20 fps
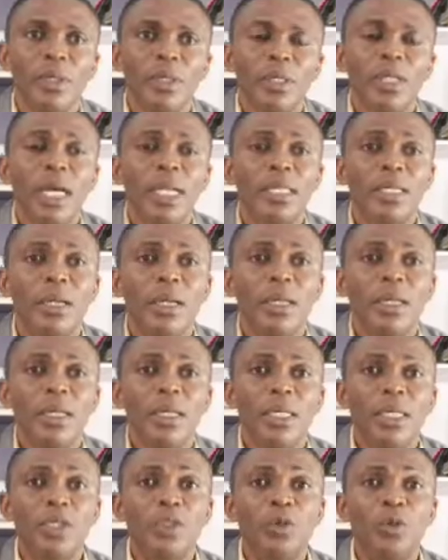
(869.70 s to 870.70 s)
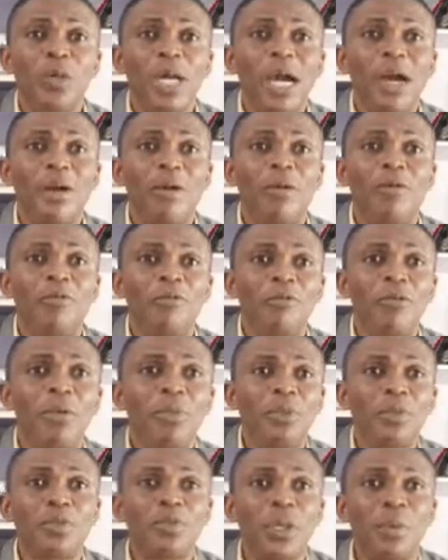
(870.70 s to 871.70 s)
So that you can
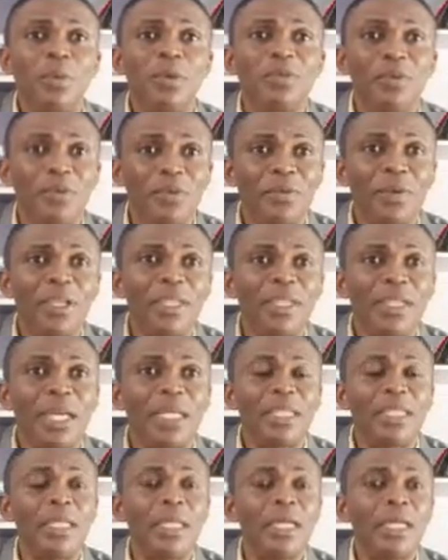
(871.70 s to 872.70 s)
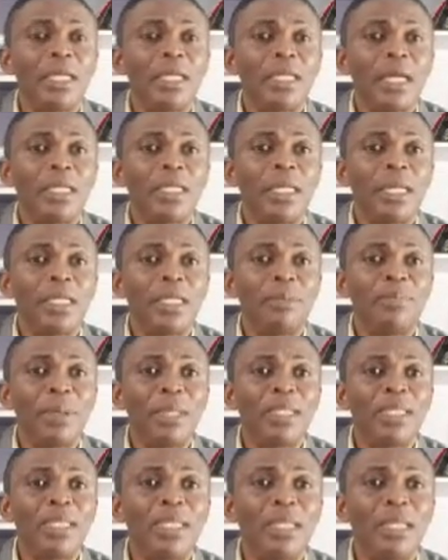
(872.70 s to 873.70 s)
conform to some of the things that the
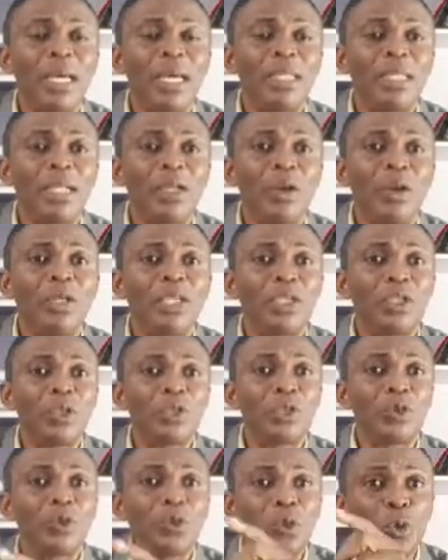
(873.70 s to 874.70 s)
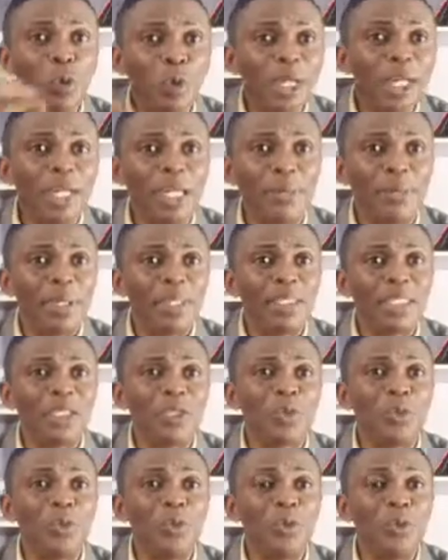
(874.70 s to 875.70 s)
person, the Lord is also doing in the
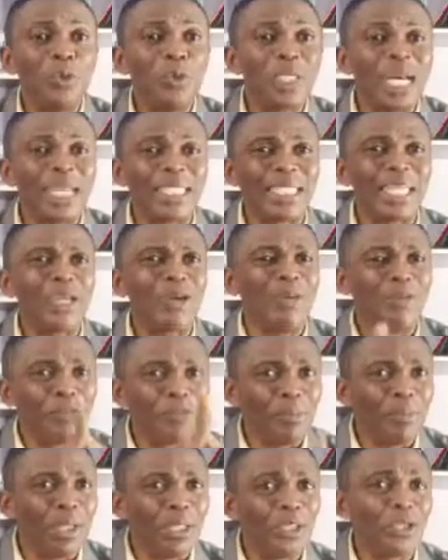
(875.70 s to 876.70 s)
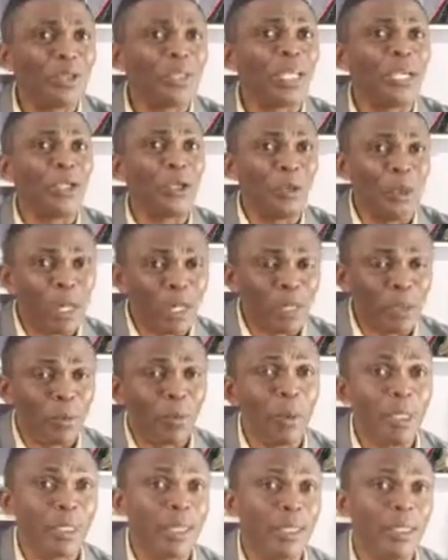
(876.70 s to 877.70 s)
person to use as a confirmation that you are the
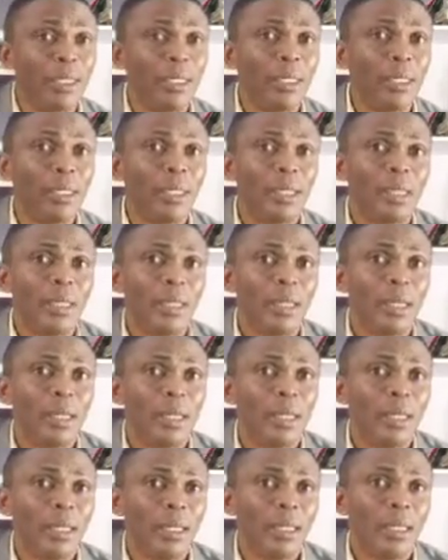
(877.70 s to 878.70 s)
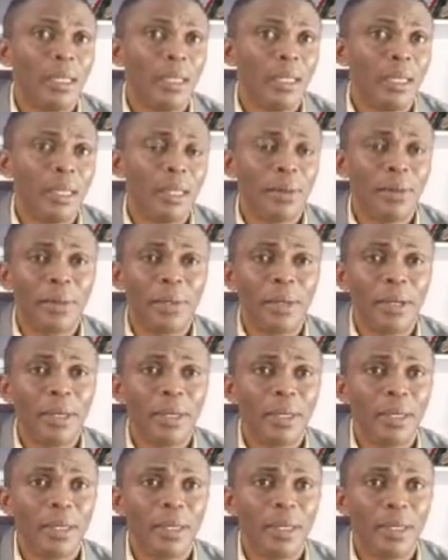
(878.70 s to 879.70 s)
one.
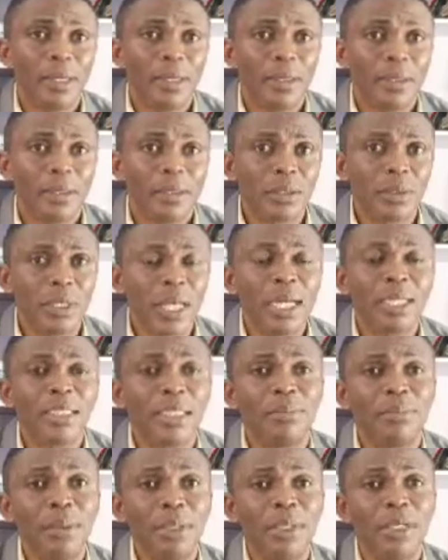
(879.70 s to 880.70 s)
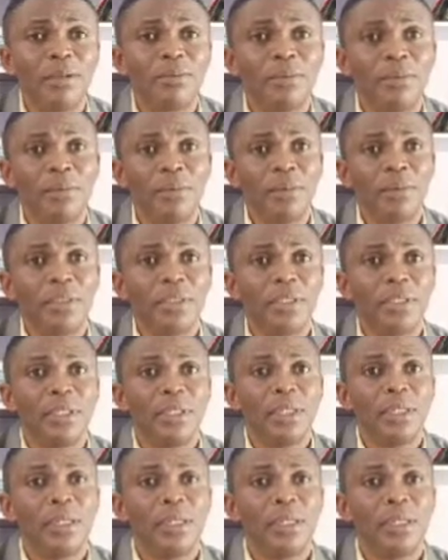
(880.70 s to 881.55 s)
Okay? So that's important for us.